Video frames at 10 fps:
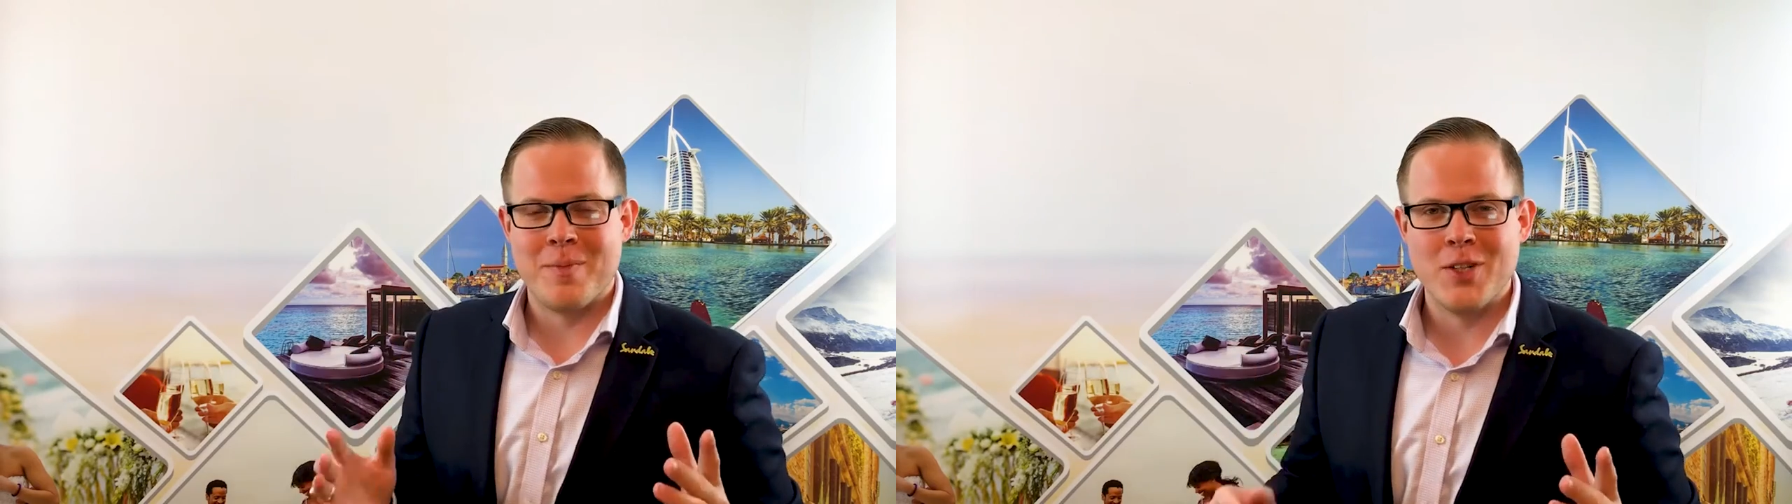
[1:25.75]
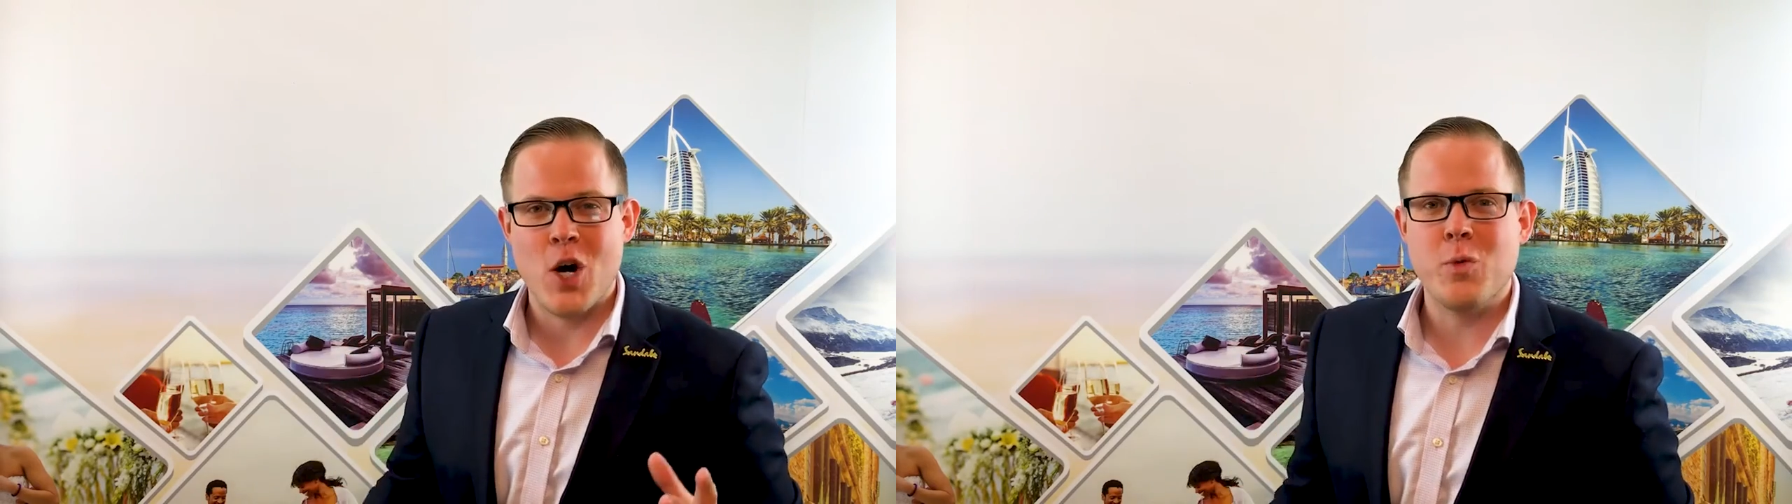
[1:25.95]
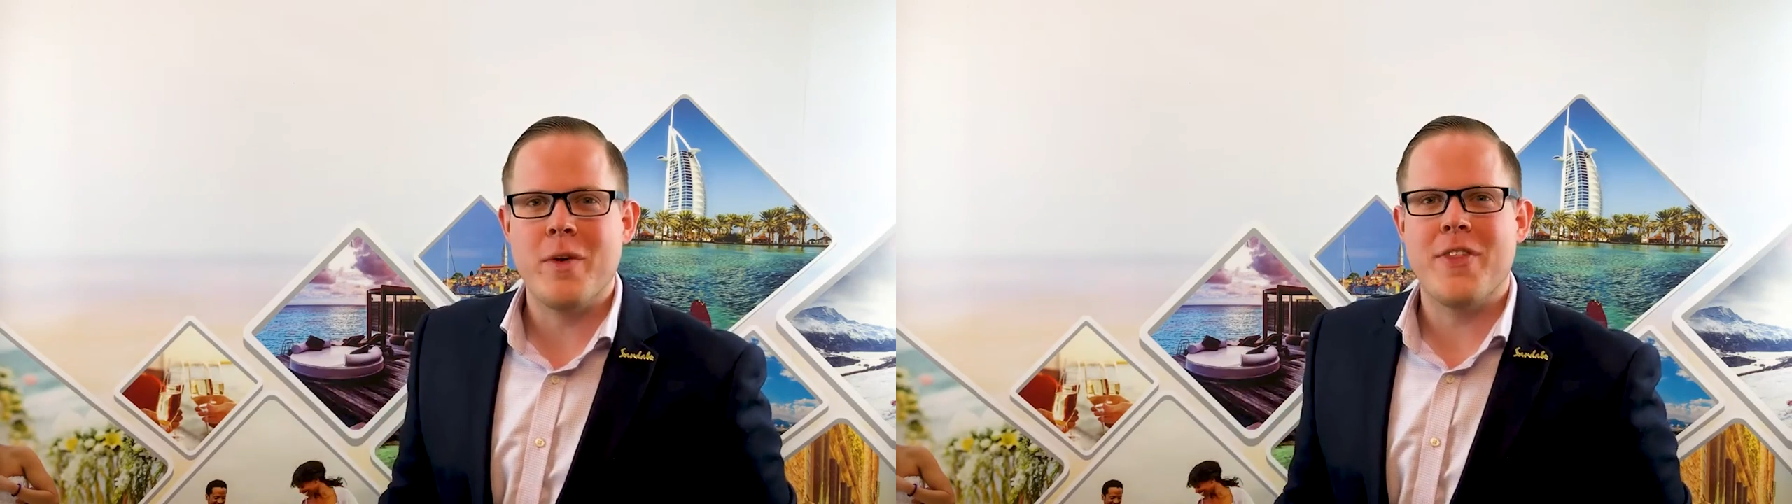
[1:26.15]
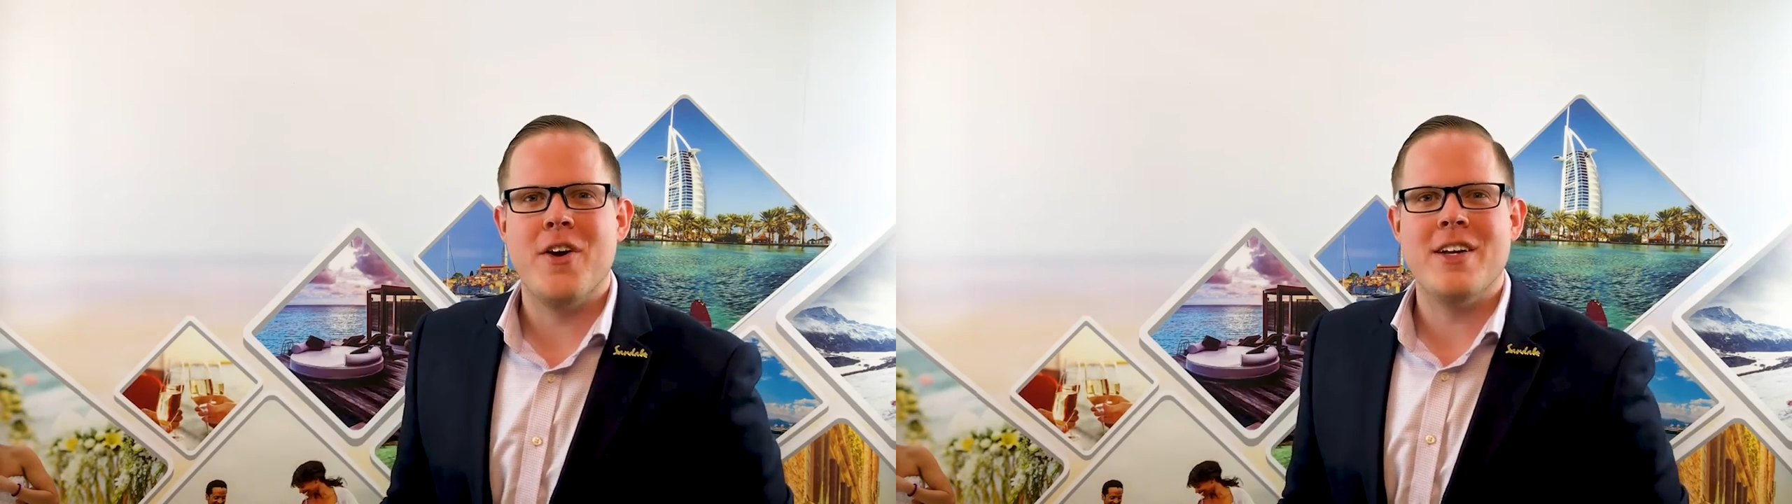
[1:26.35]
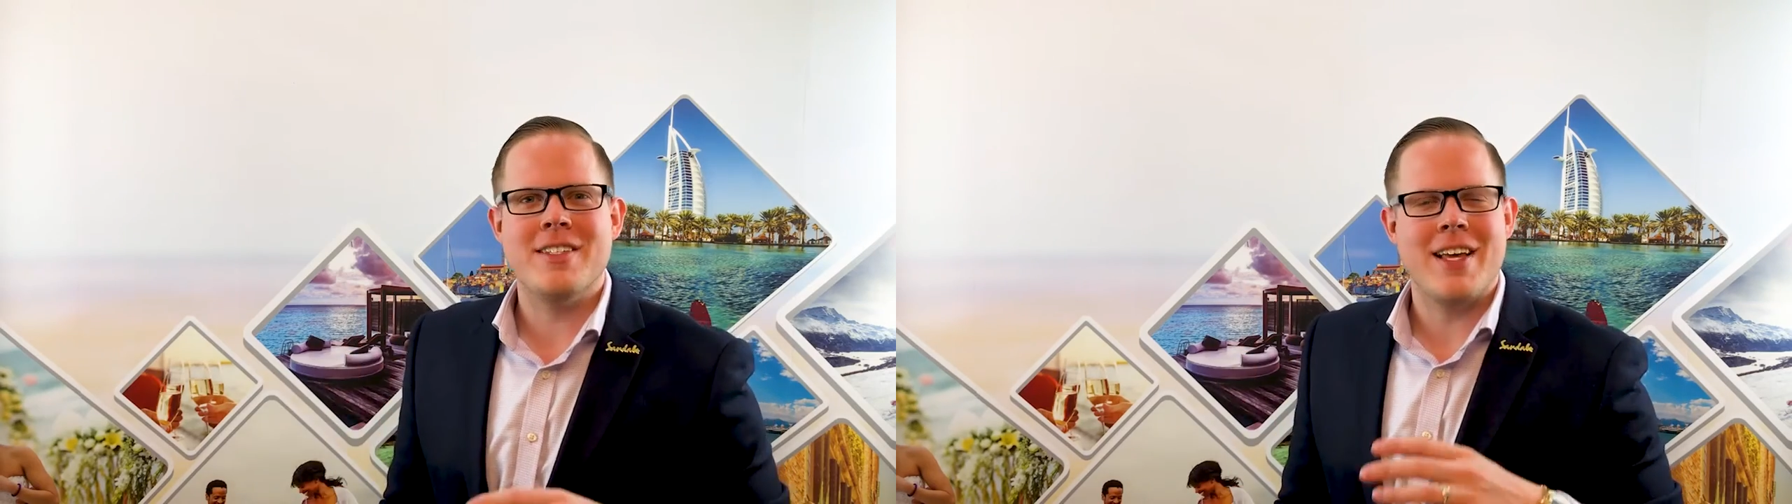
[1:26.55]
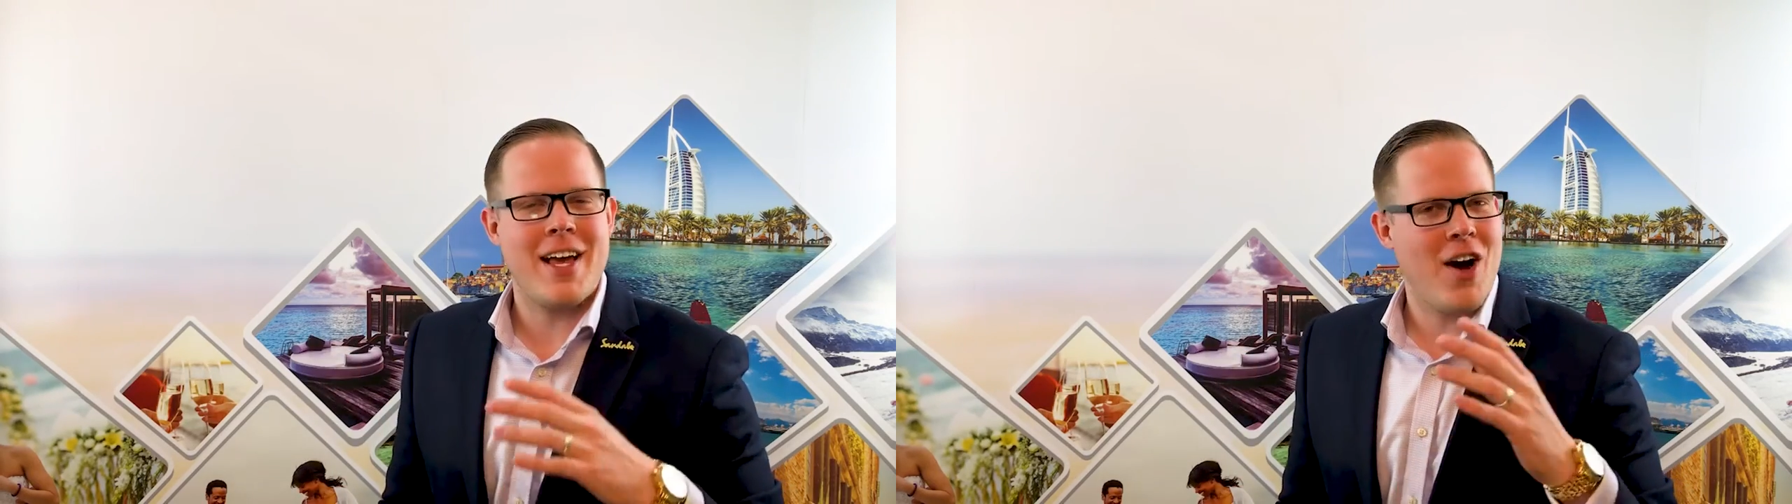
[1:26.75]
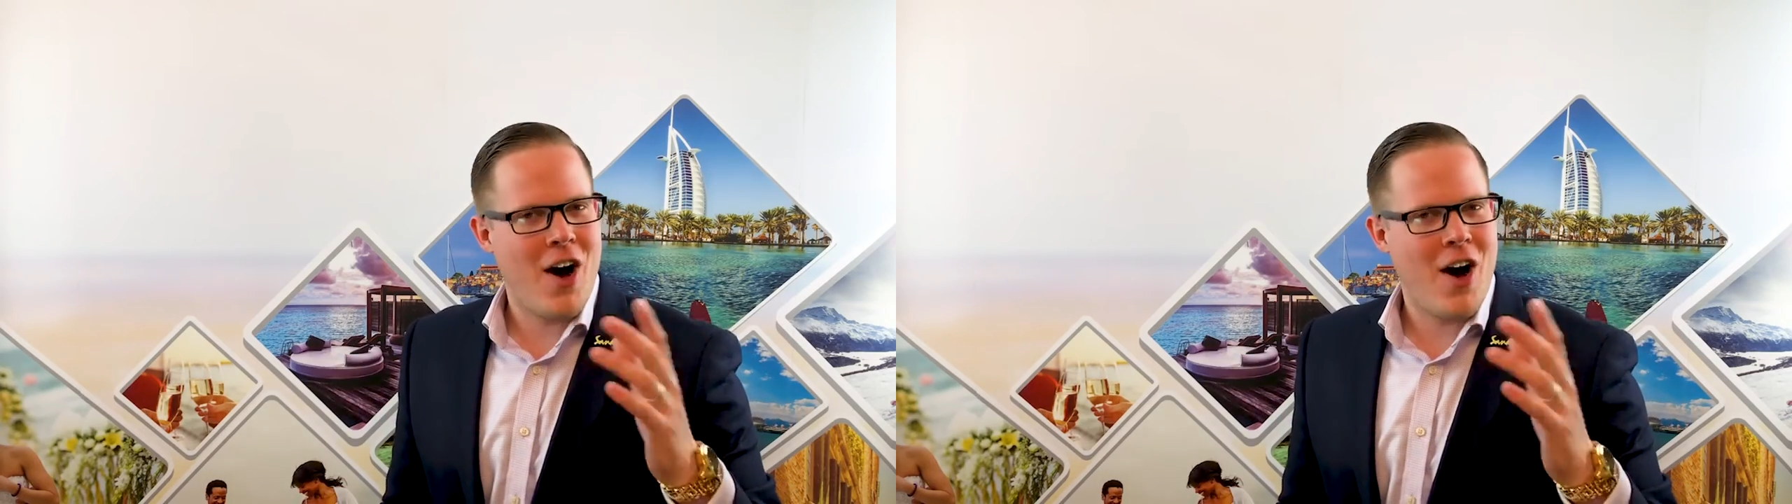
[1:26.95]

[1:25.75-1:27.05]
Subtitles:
below where there is an